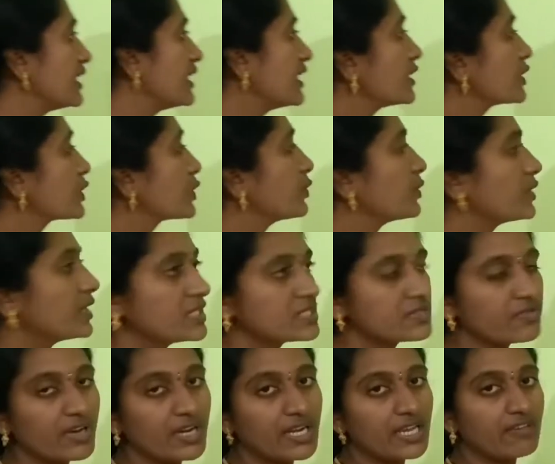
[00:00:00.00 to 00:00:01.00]
here 2 is
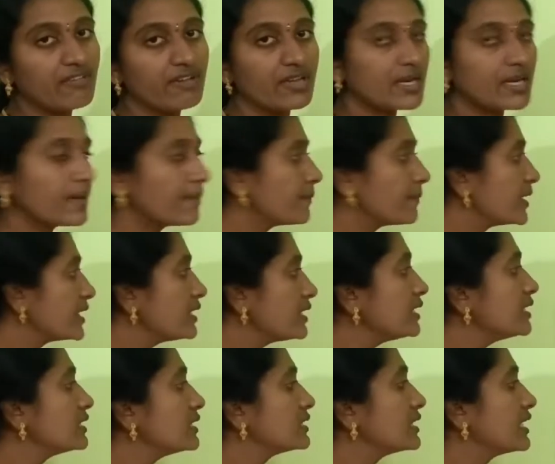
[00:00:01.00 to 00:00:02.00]
one even number,
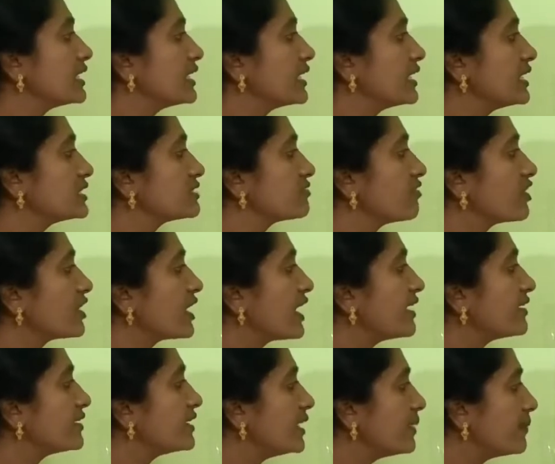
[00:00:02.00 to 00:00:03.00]
3 is one
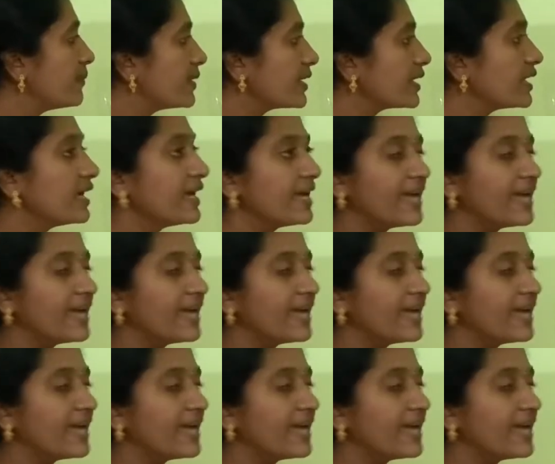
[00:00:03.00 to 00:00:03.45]
odd number.